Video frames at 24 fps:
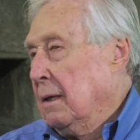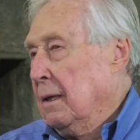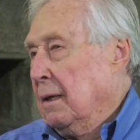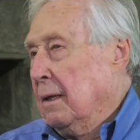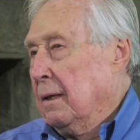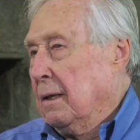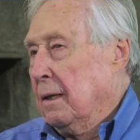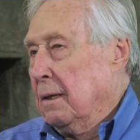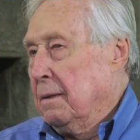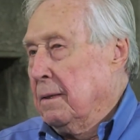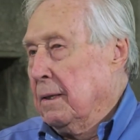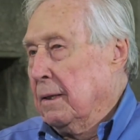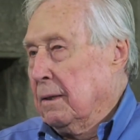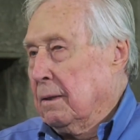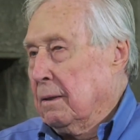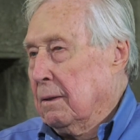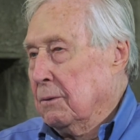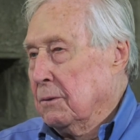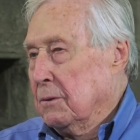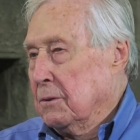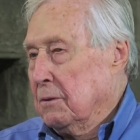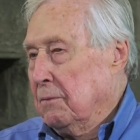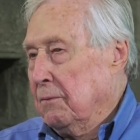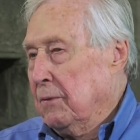And I think
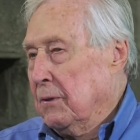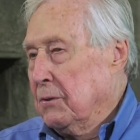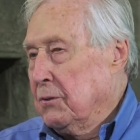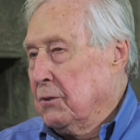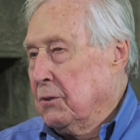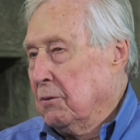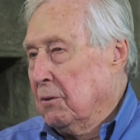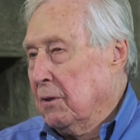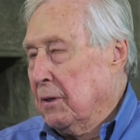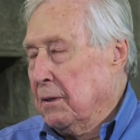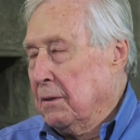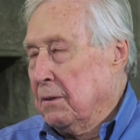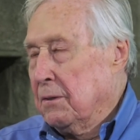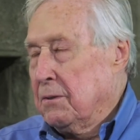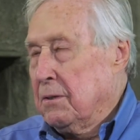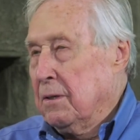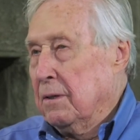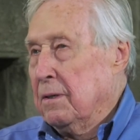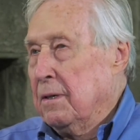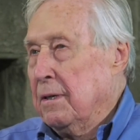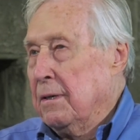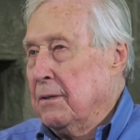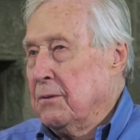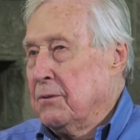those of us who are
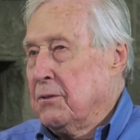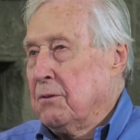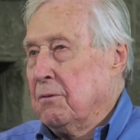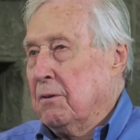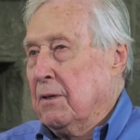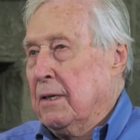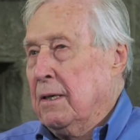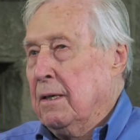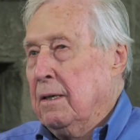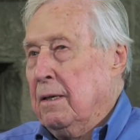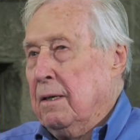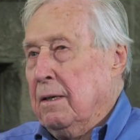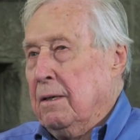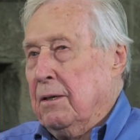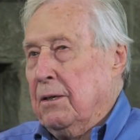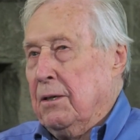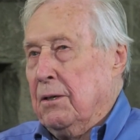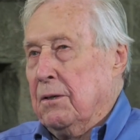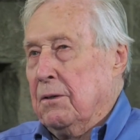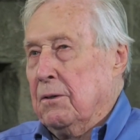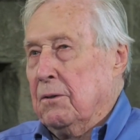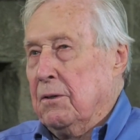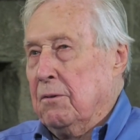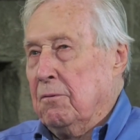interested in history,
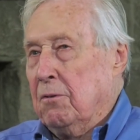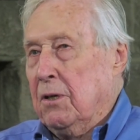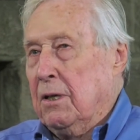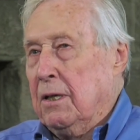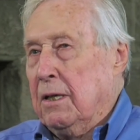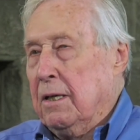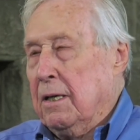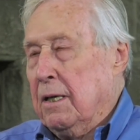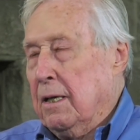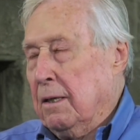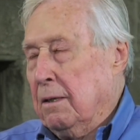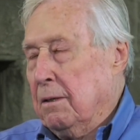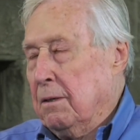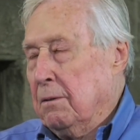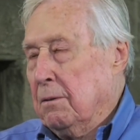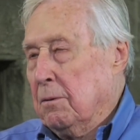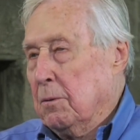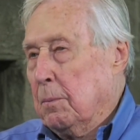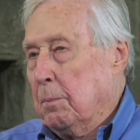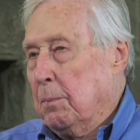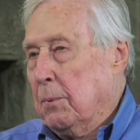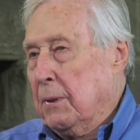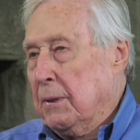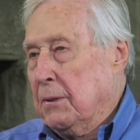you know, really need
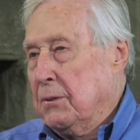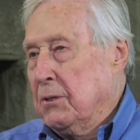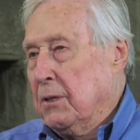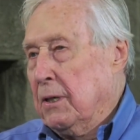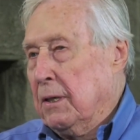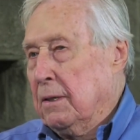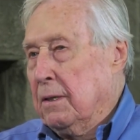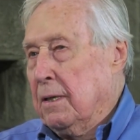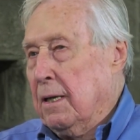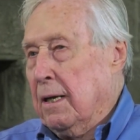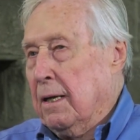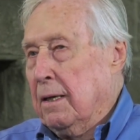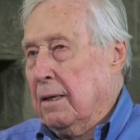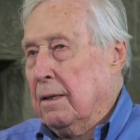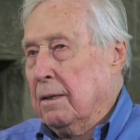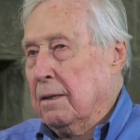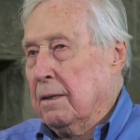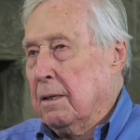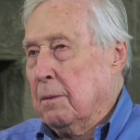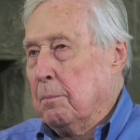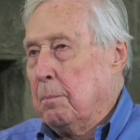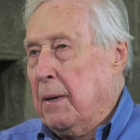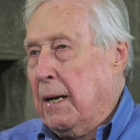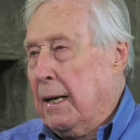to appreciate that
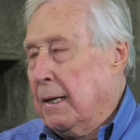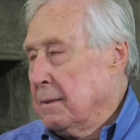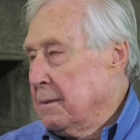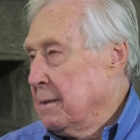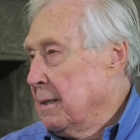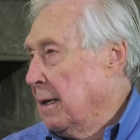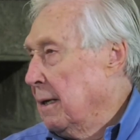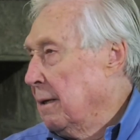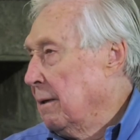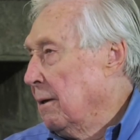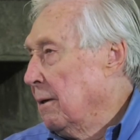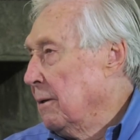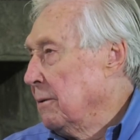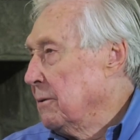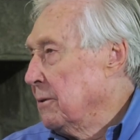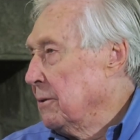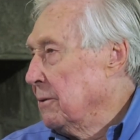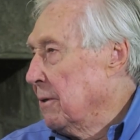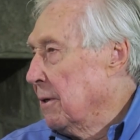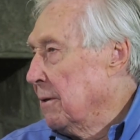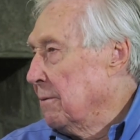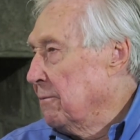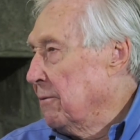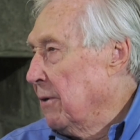and to pass that on
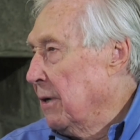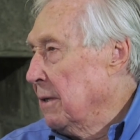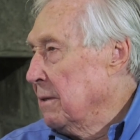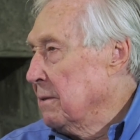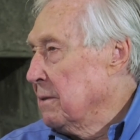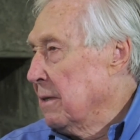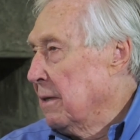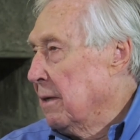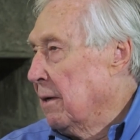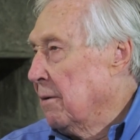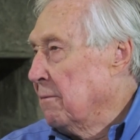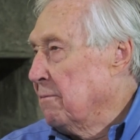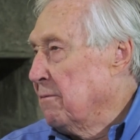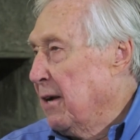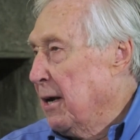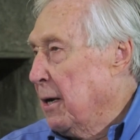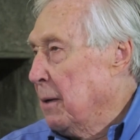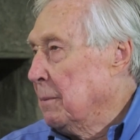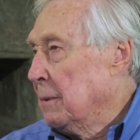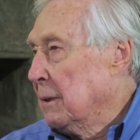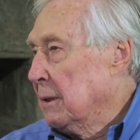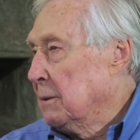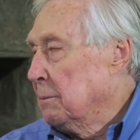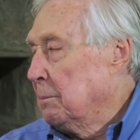to our friends and our
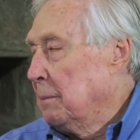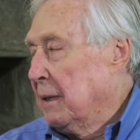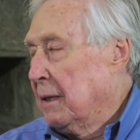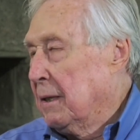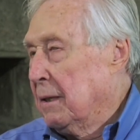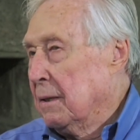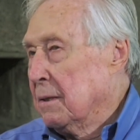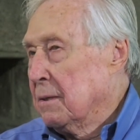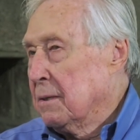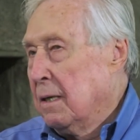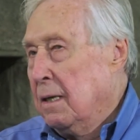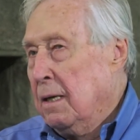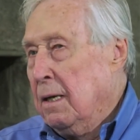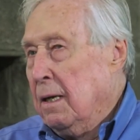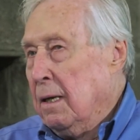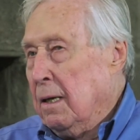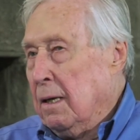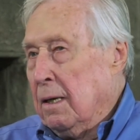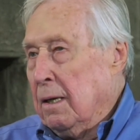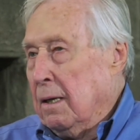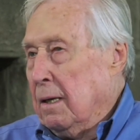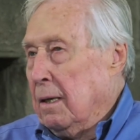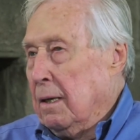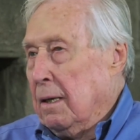families, because
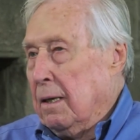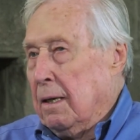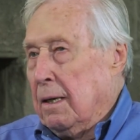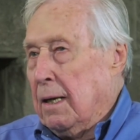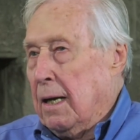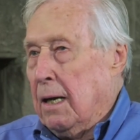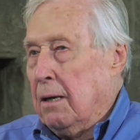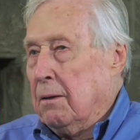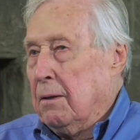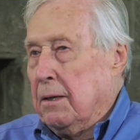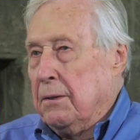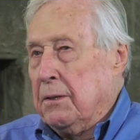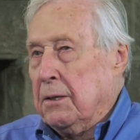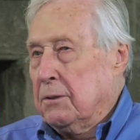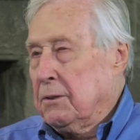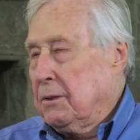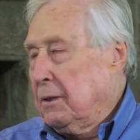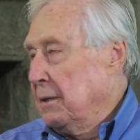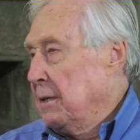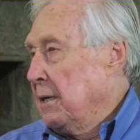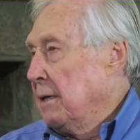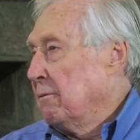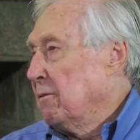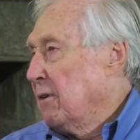this
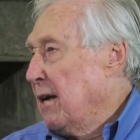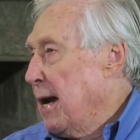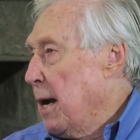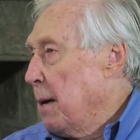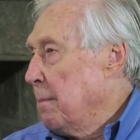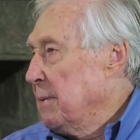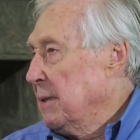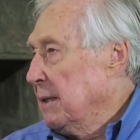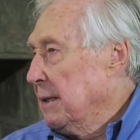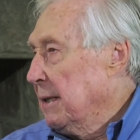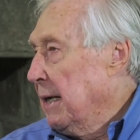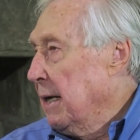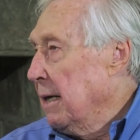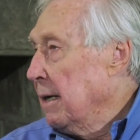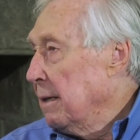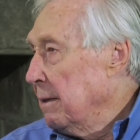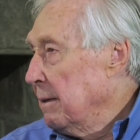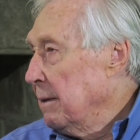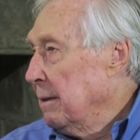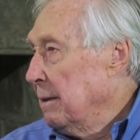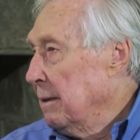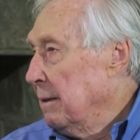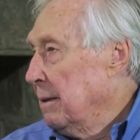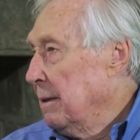could never happen
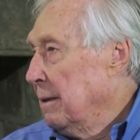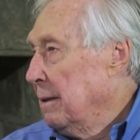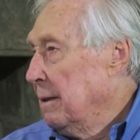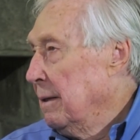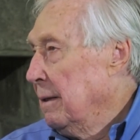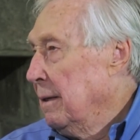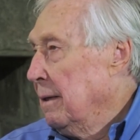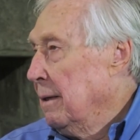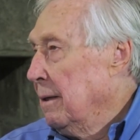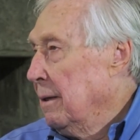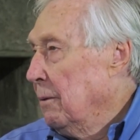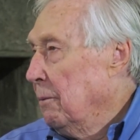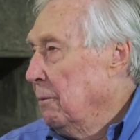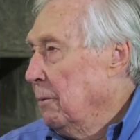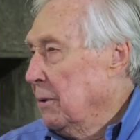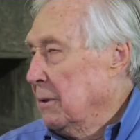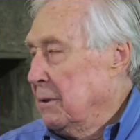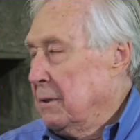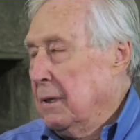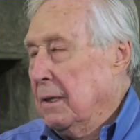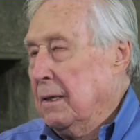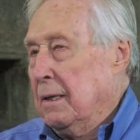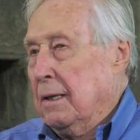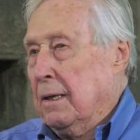again. We're
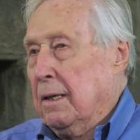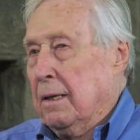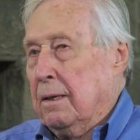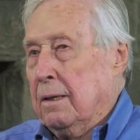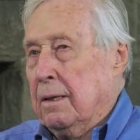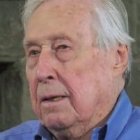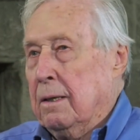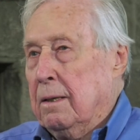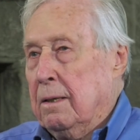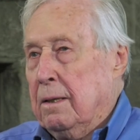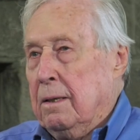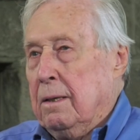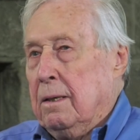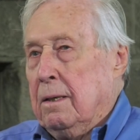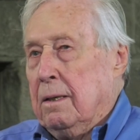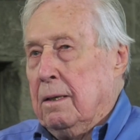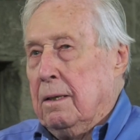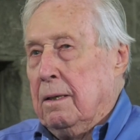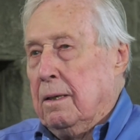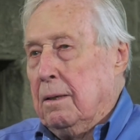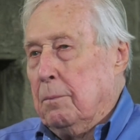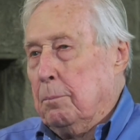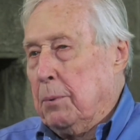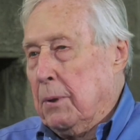sitting in a
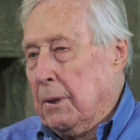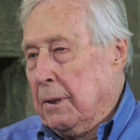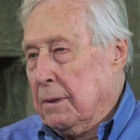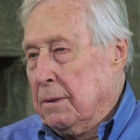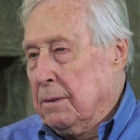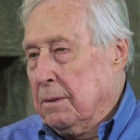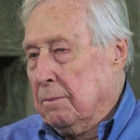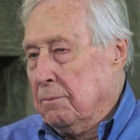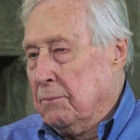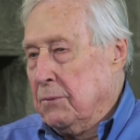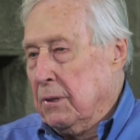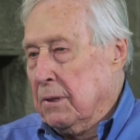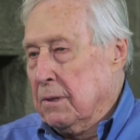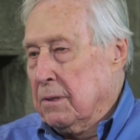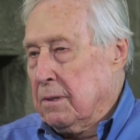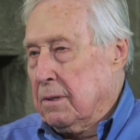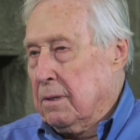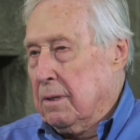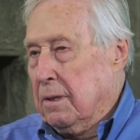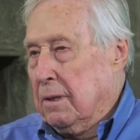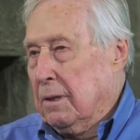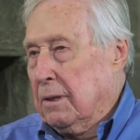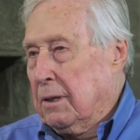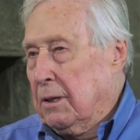place of
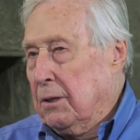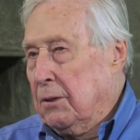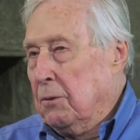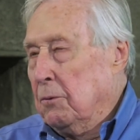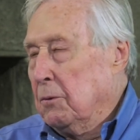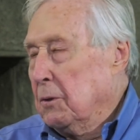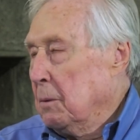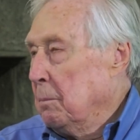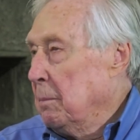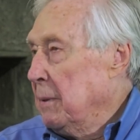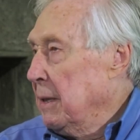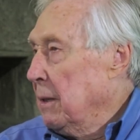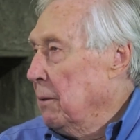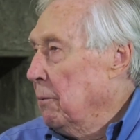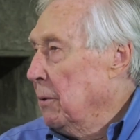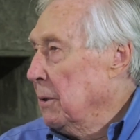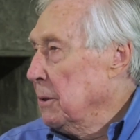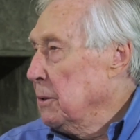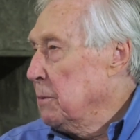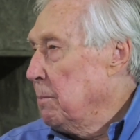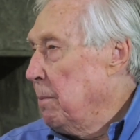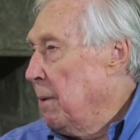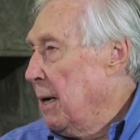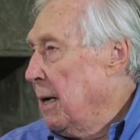just, it could only be at
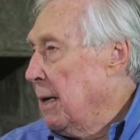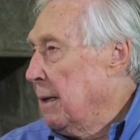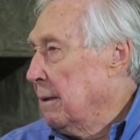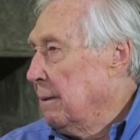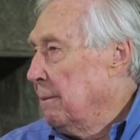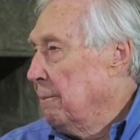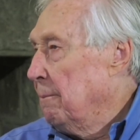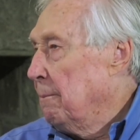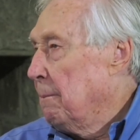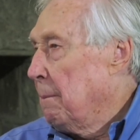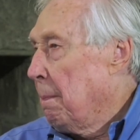one spot.